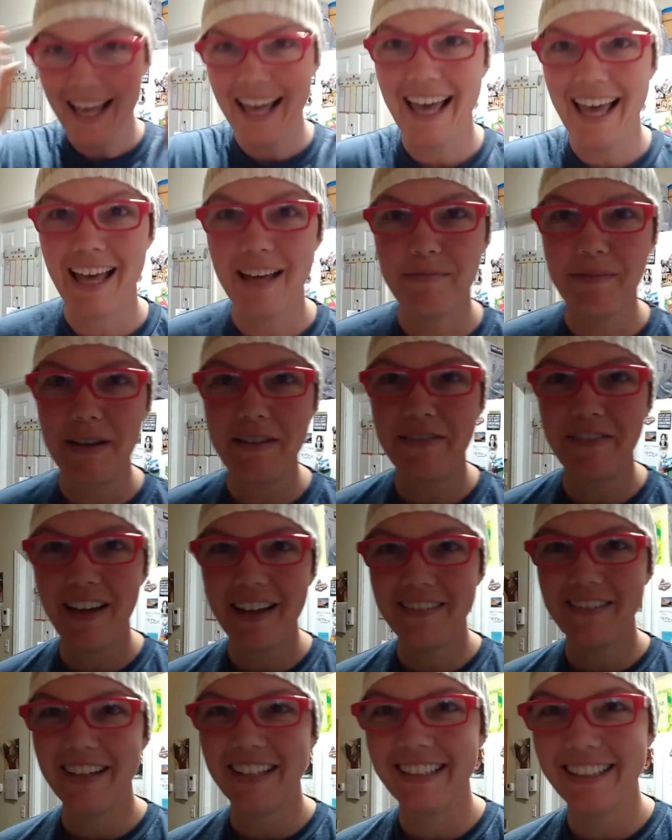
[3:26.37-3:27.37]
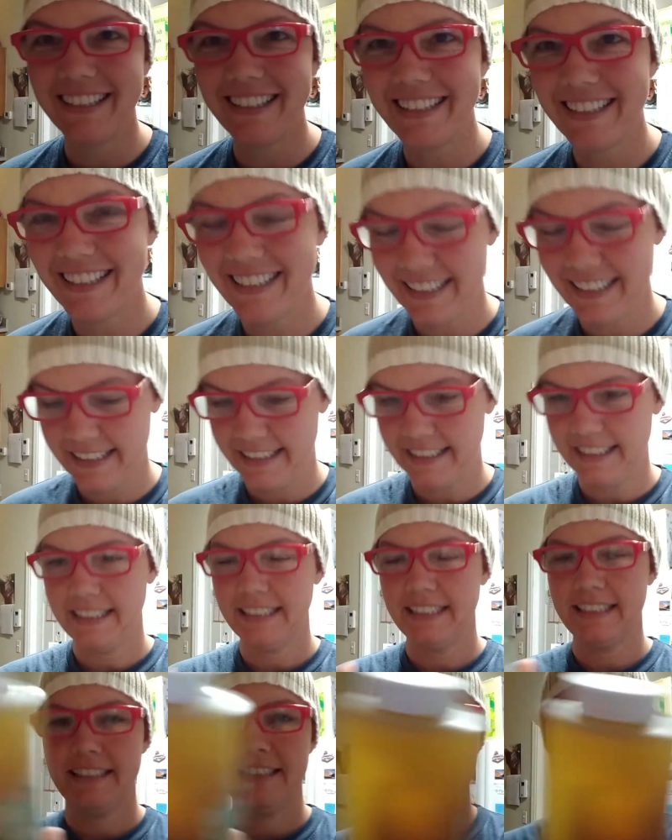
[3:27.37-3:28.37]
Yeah, my fun ones.
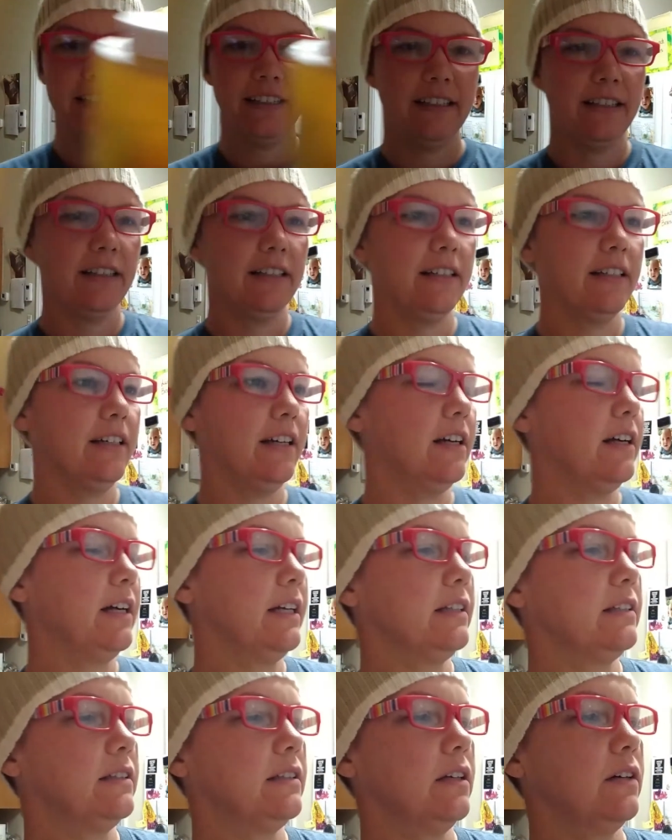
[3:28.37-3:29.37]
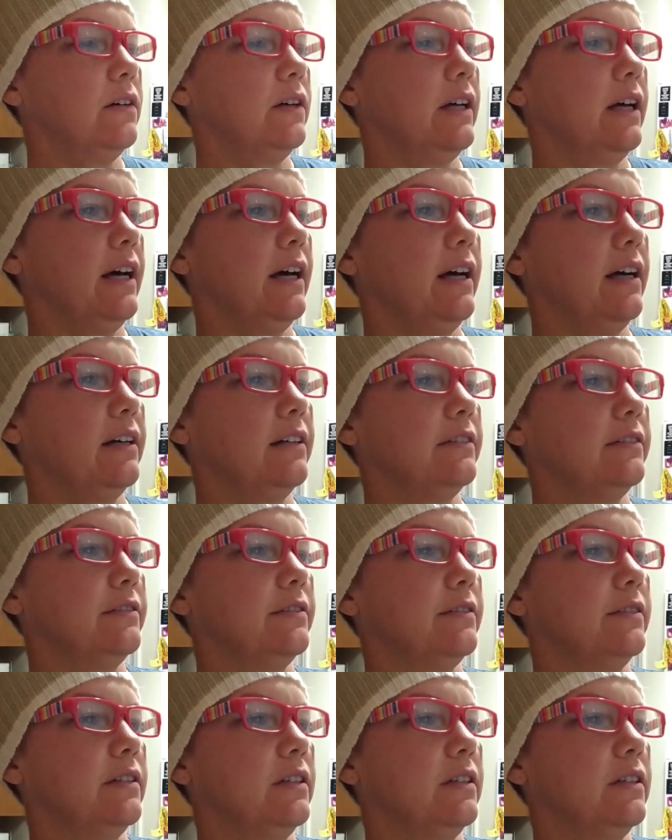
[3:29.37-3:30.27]
Alright, so we have